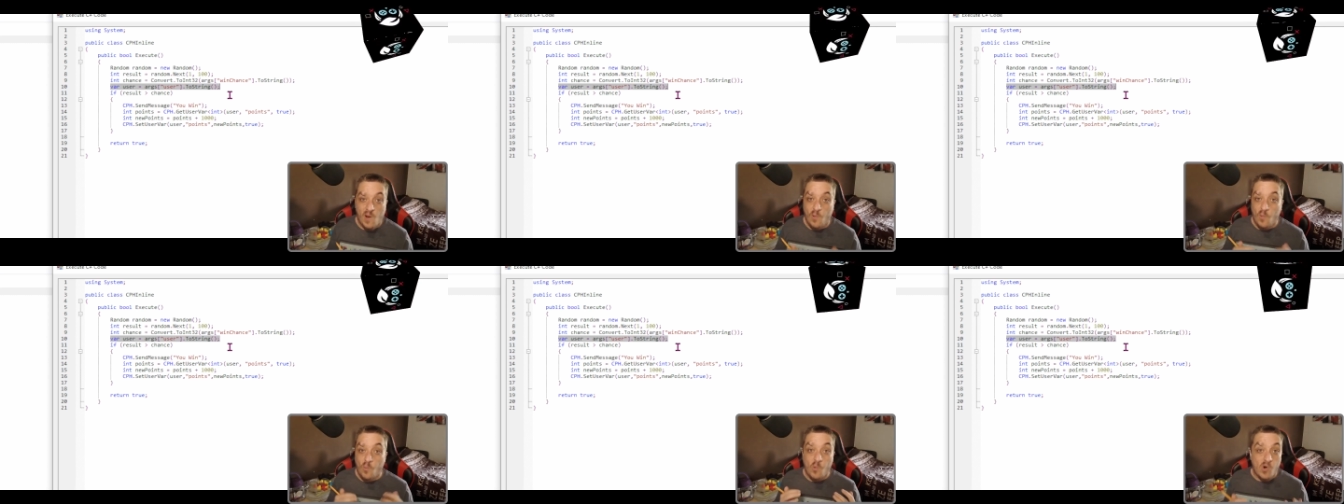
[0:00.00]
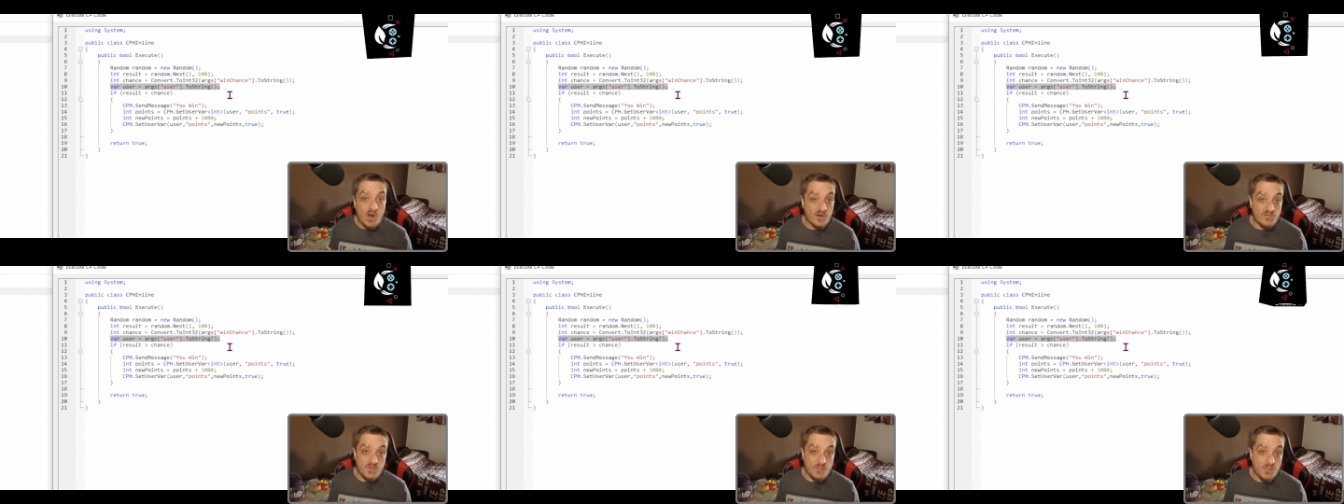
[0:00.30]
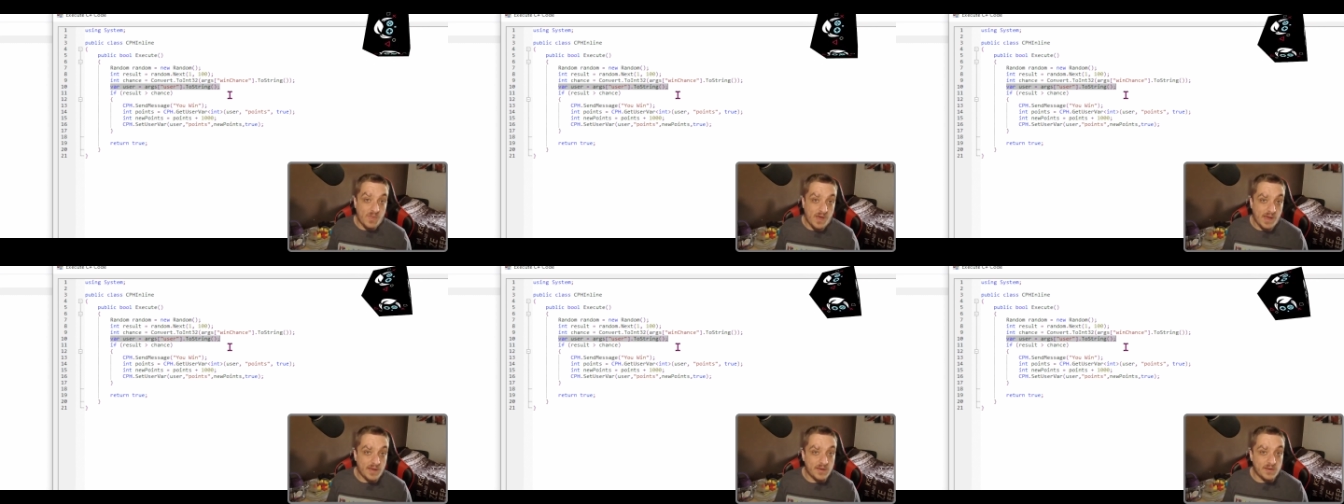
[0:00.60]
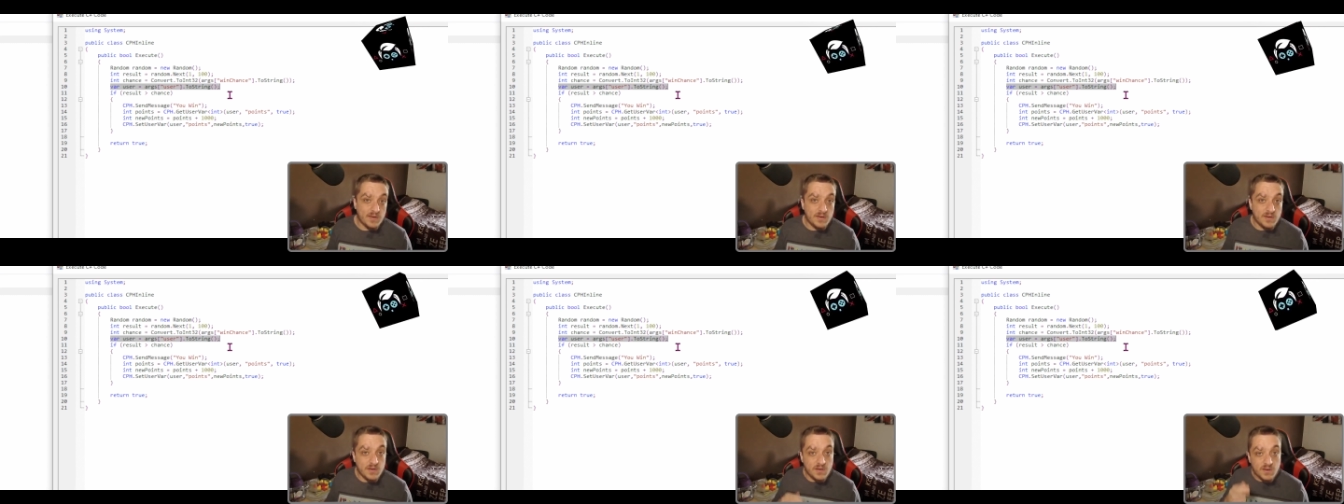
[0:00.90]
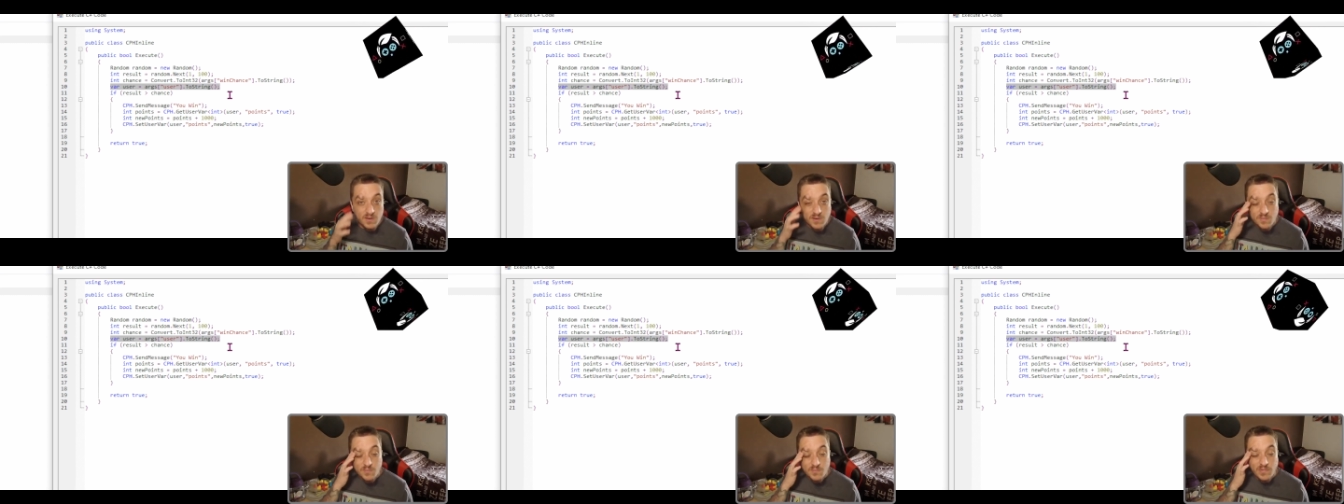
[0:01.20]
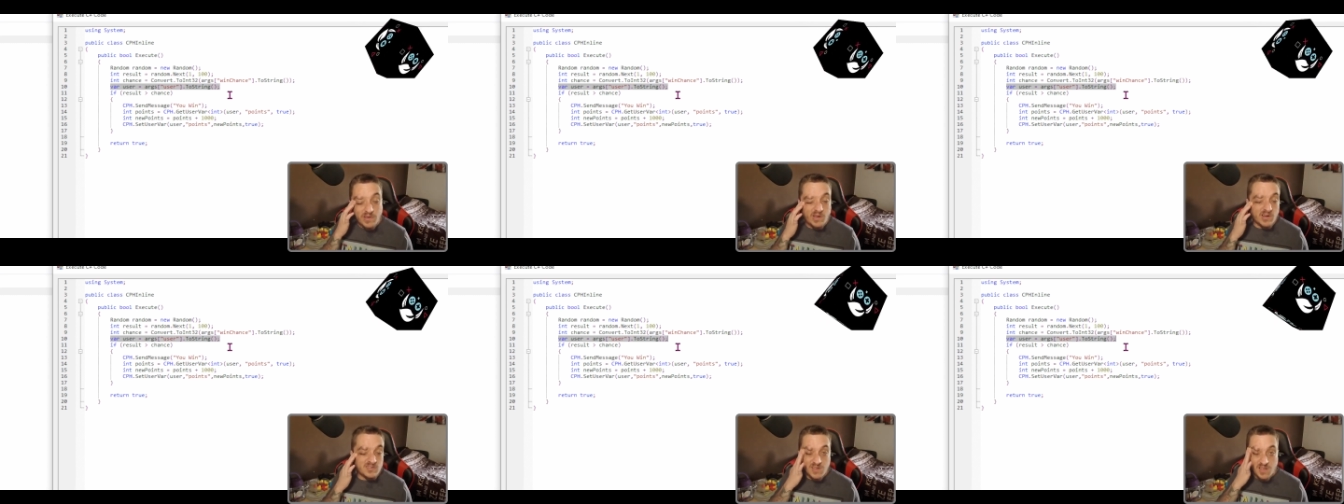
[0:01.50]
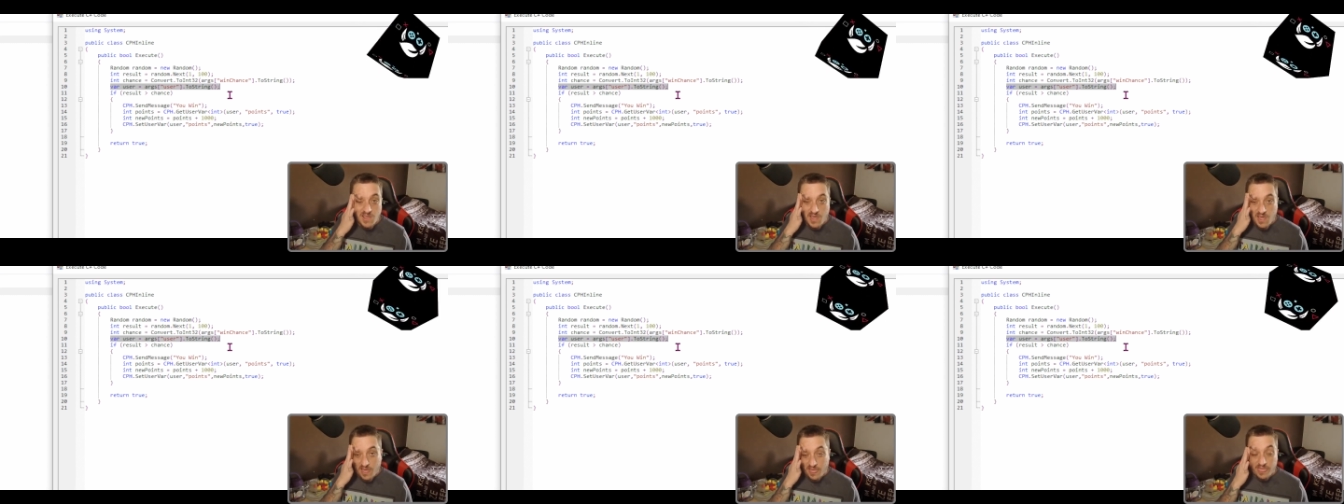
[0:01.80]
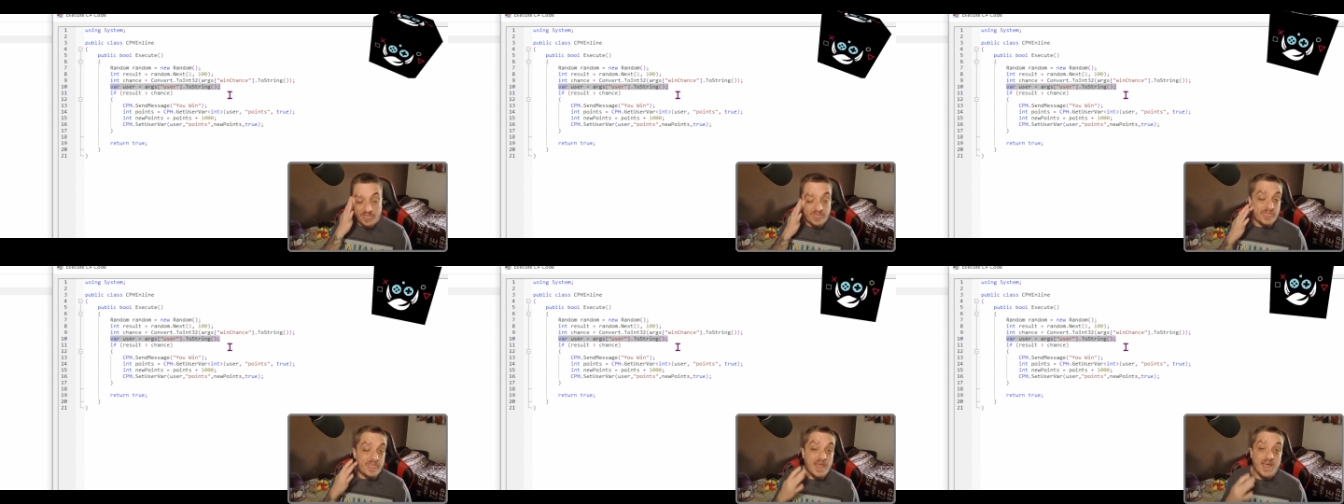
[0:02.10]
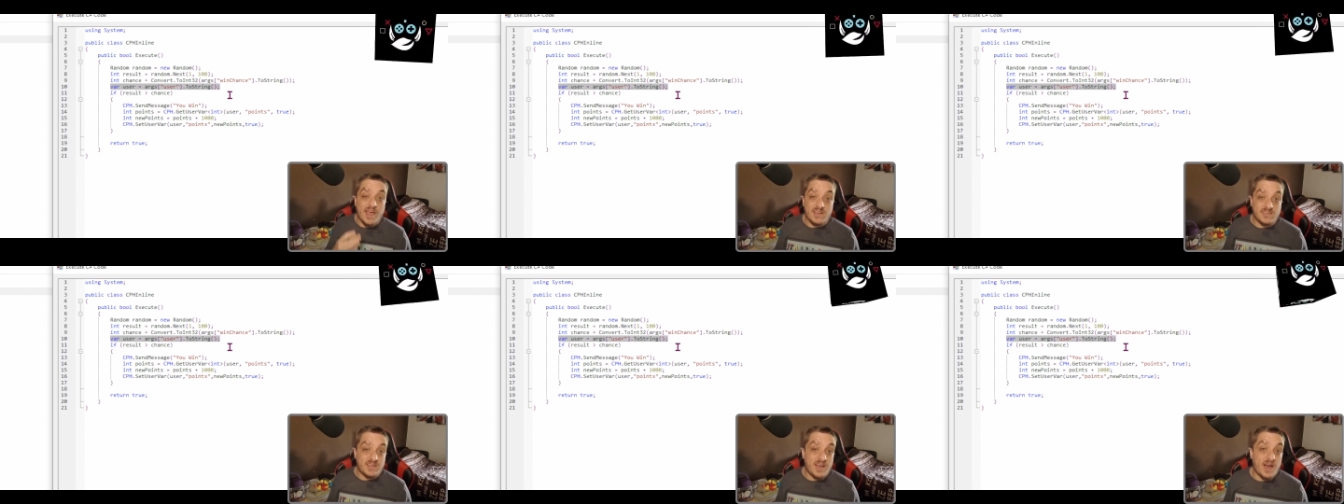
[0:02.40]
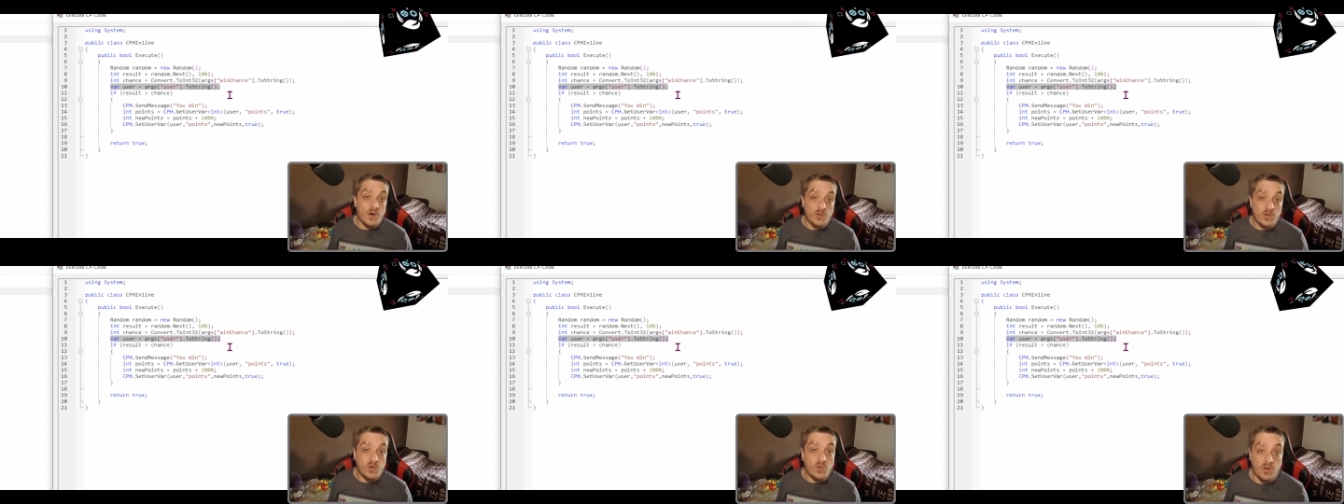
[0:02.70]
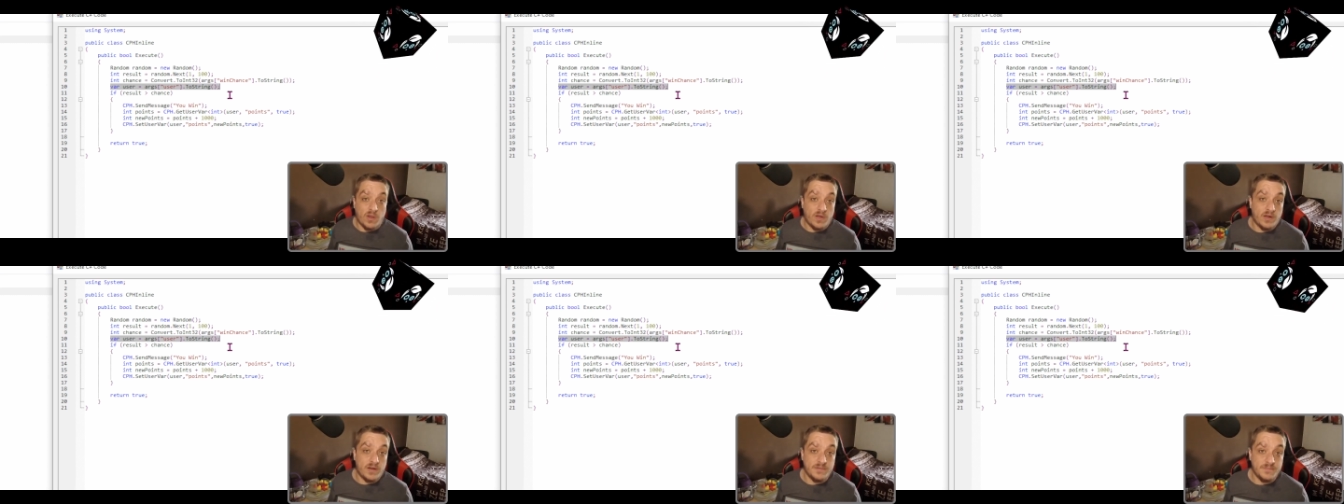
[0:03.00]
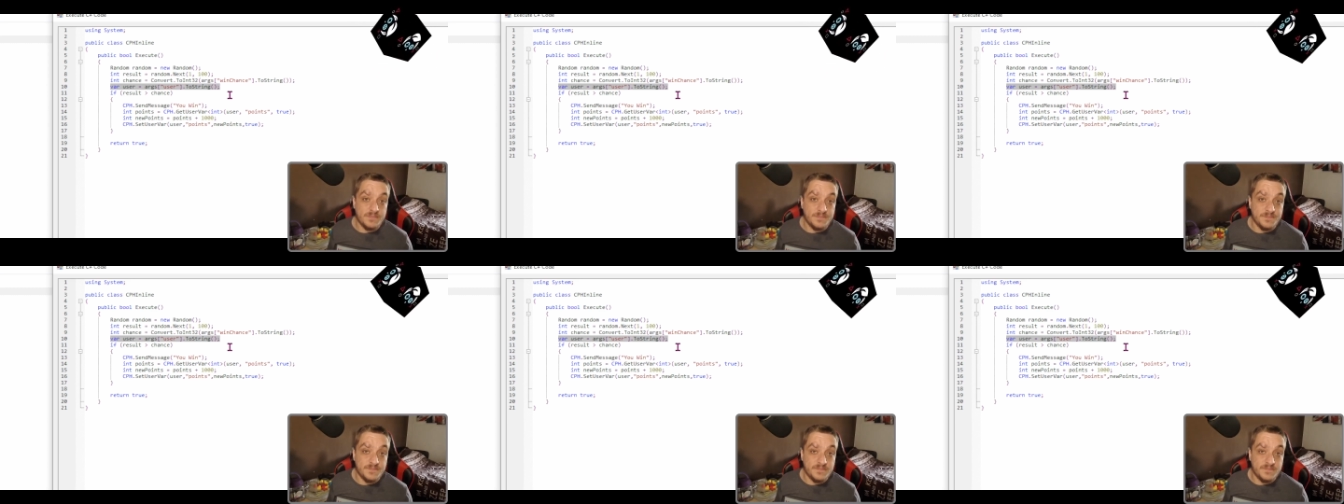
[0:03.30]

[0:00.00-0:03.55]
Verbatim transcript: and work from there, because that is how you'll learn.